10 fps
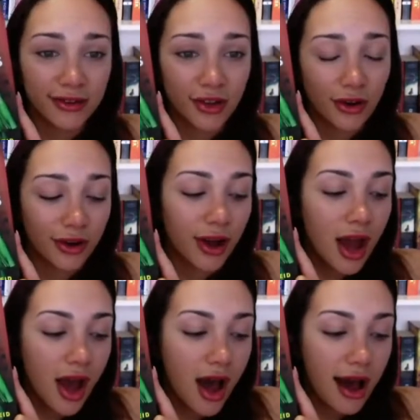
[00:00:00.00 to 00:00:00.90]
So
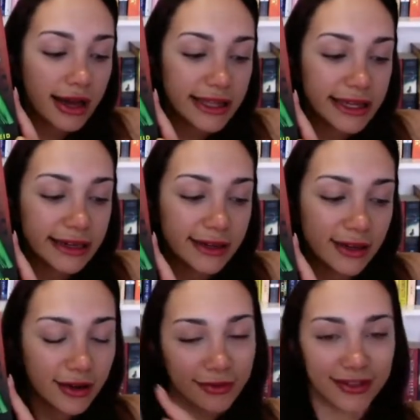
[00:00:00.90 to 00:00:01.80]
I think
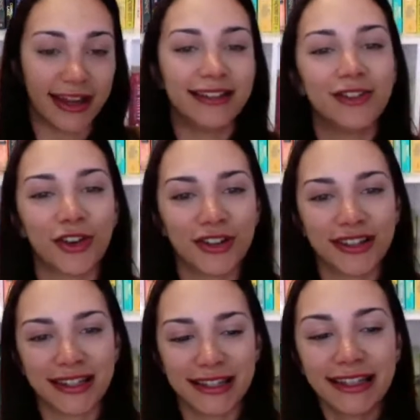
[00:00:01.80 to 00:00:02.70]
Daisy
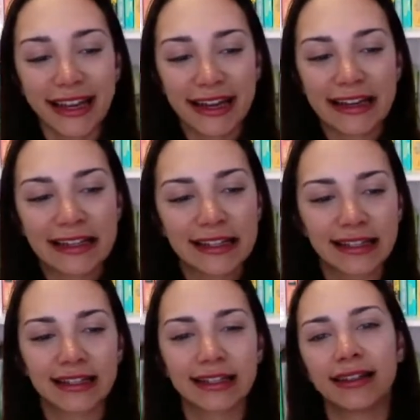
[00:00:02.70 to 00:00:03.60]
Jones and the Six
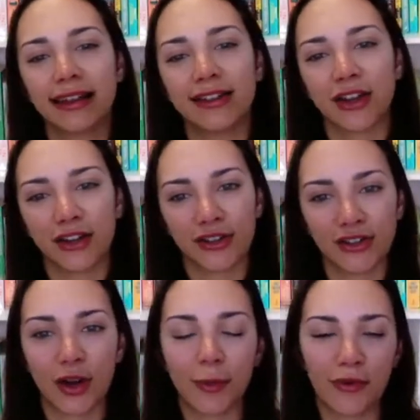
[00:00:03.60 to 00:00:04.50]
is going to the
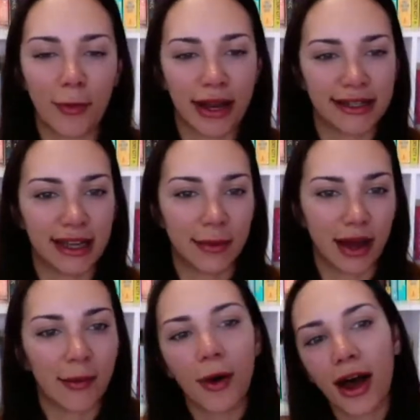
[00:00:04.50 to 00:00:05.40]
top of my
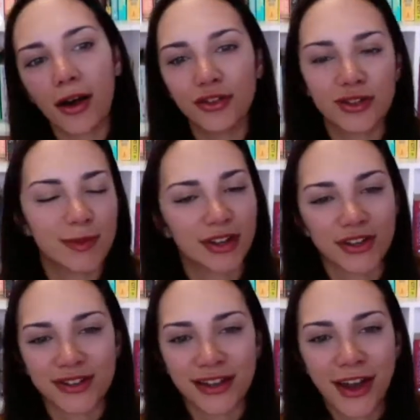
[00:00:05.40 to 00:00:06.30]
TBR pile, just
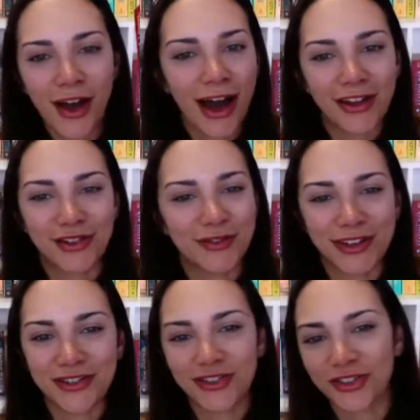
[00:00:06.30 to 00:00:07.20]
because I just
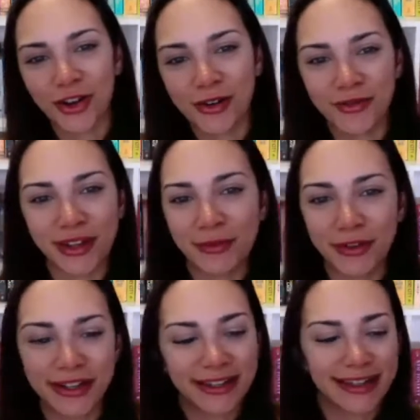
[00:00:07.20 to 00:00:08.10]
finished the show and really
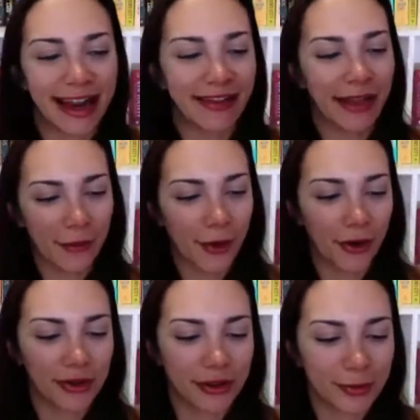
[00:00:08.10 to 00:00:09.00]
want to stay in that
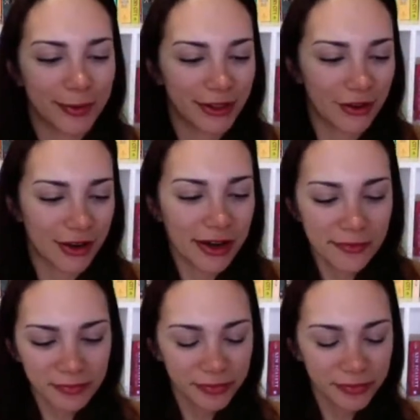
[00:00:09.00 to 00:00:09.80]
world a little bit longer.